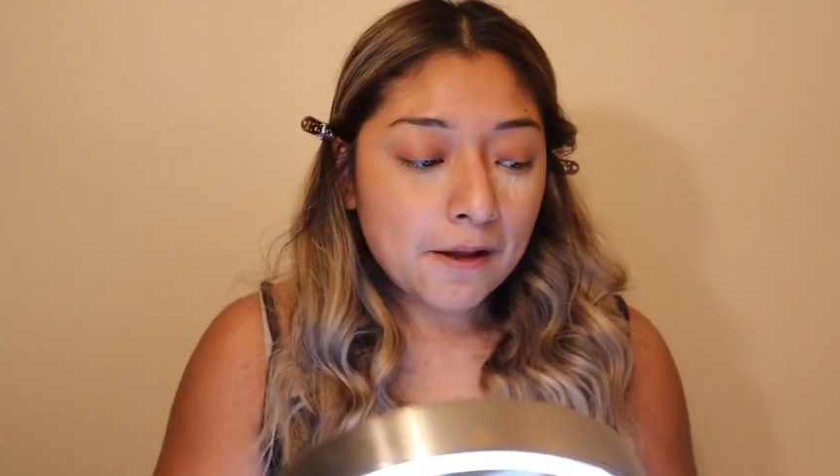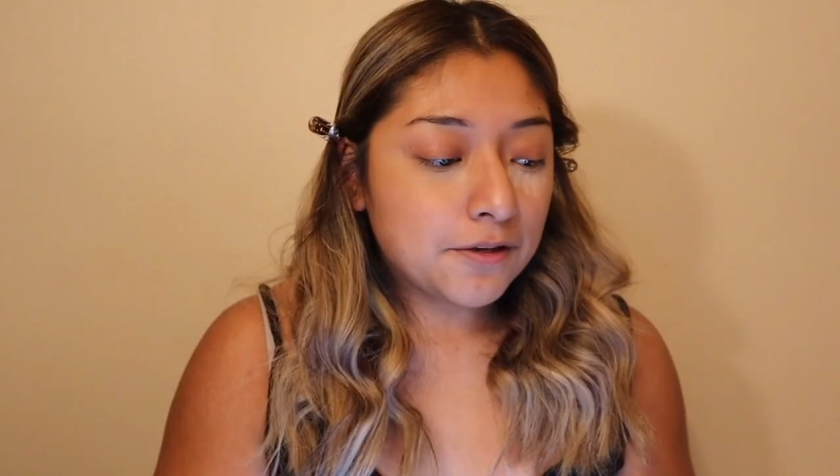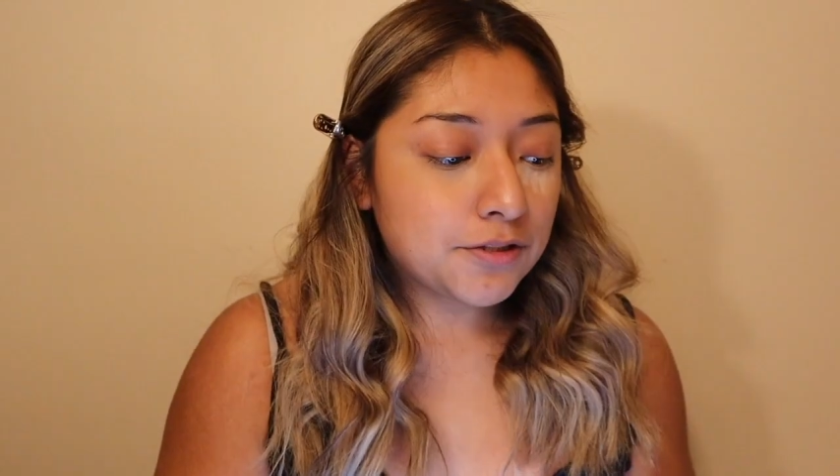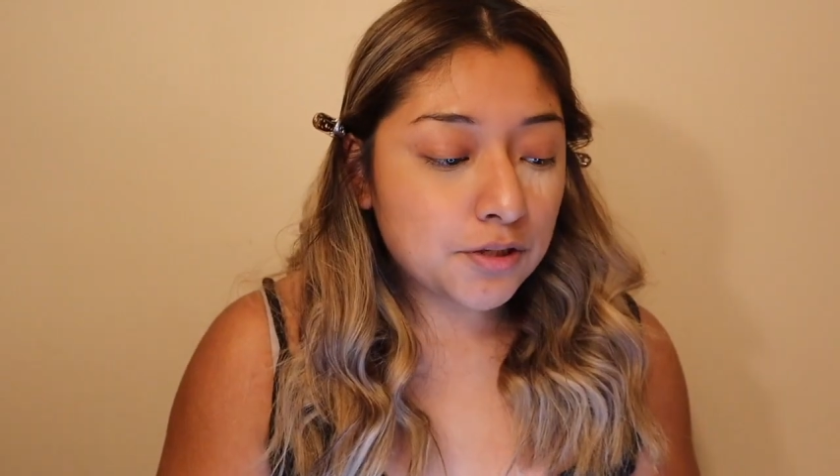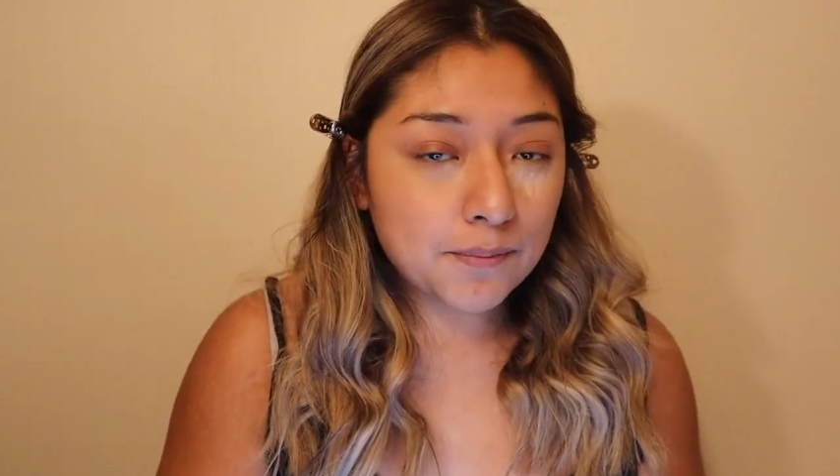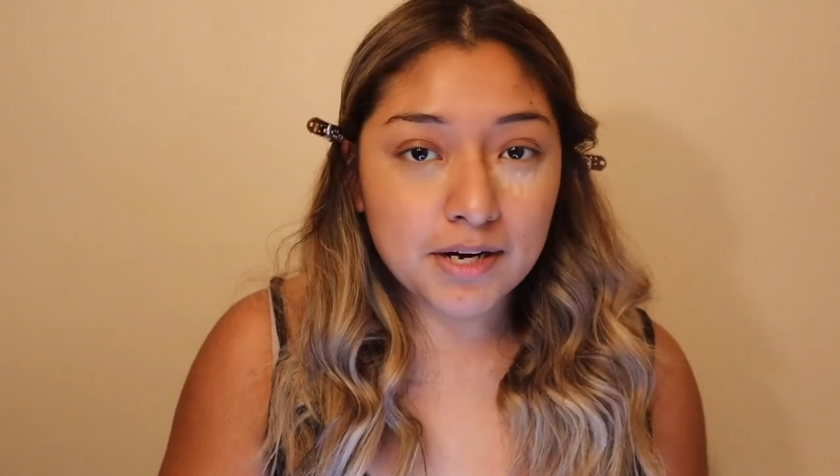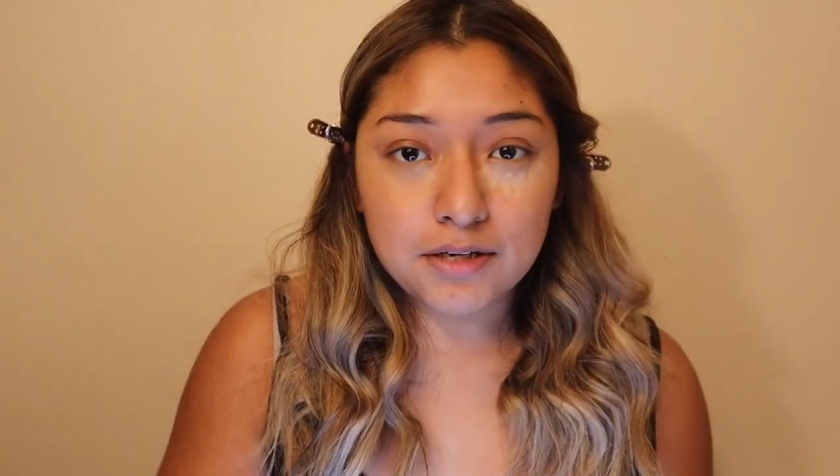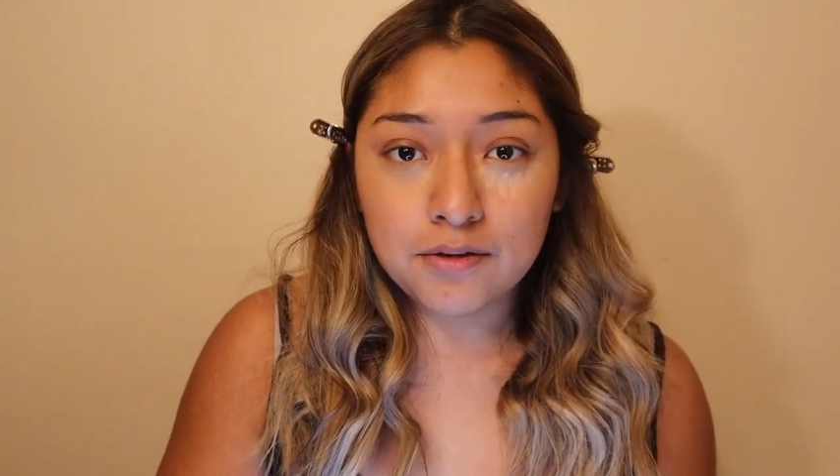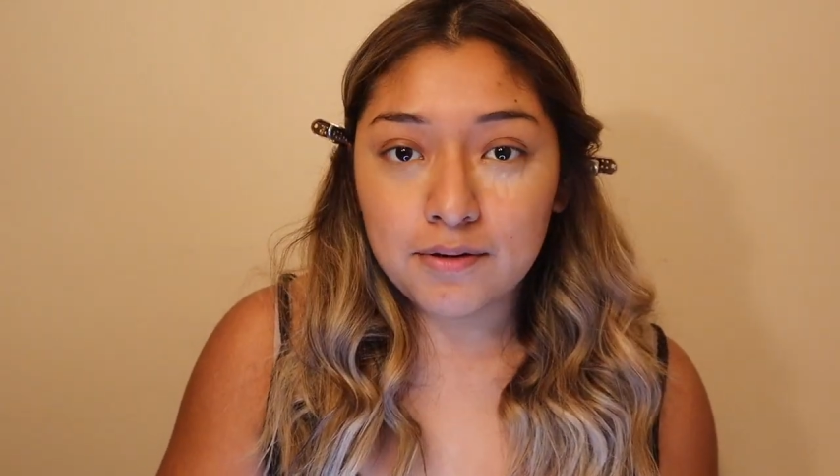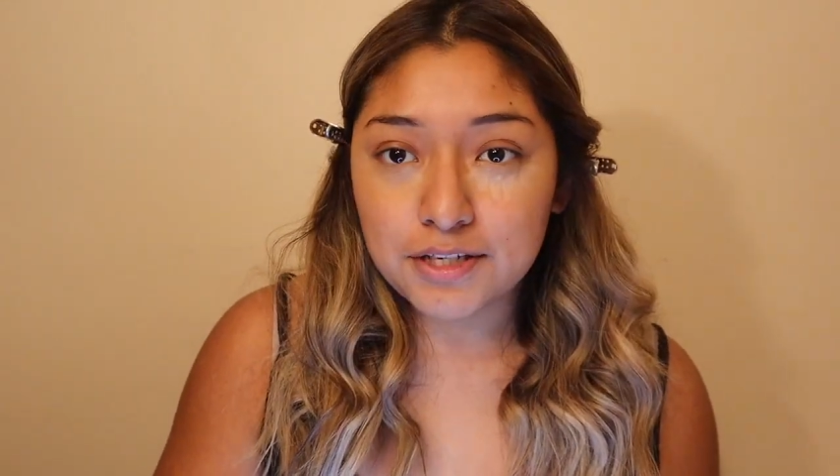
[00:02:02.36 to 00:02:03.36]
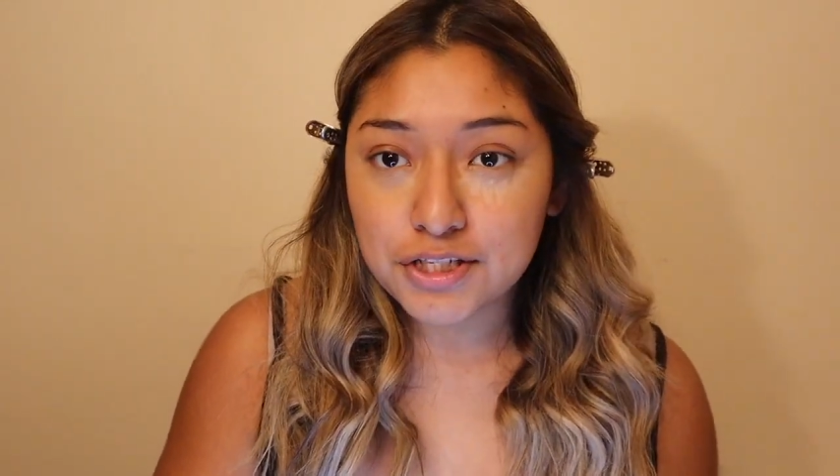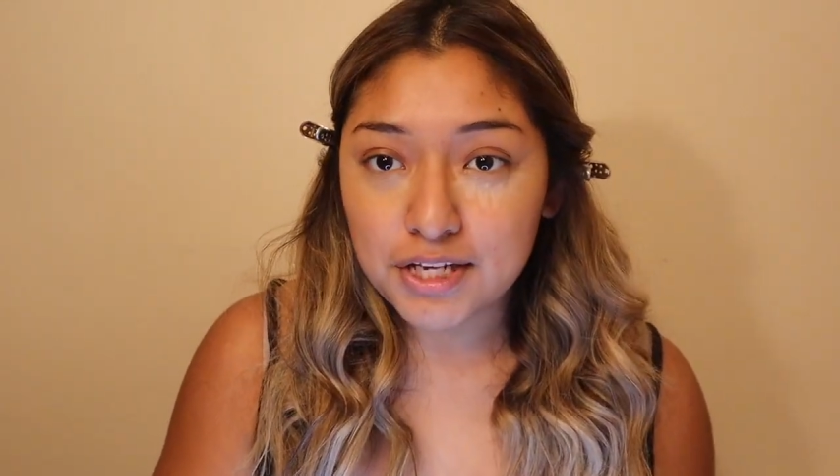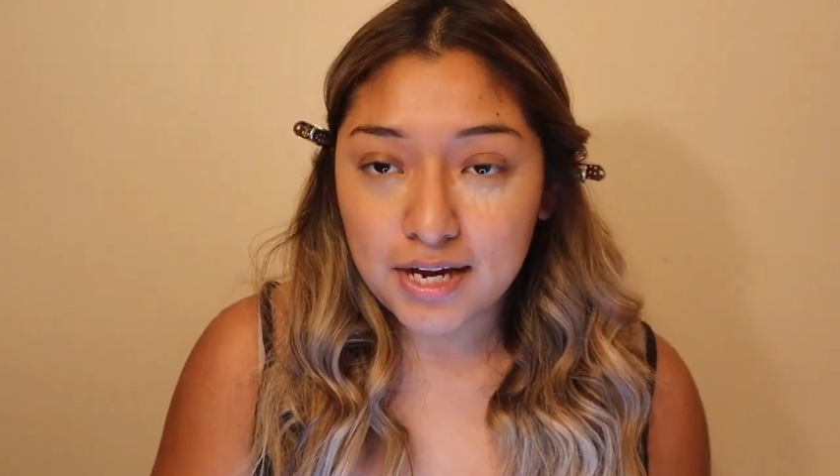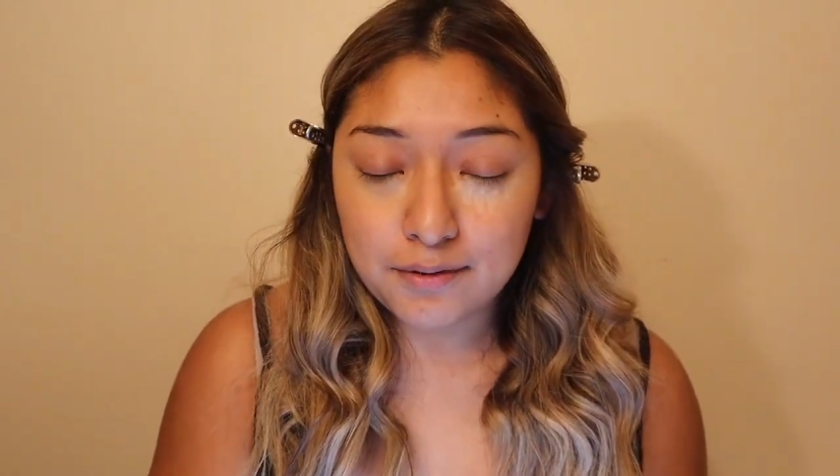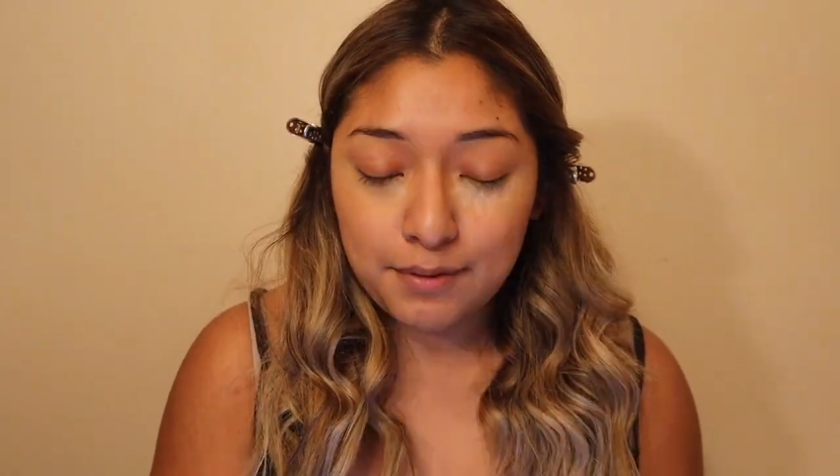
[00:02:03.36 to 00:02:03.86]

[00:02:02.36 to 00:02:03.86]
So what I do, I just kind of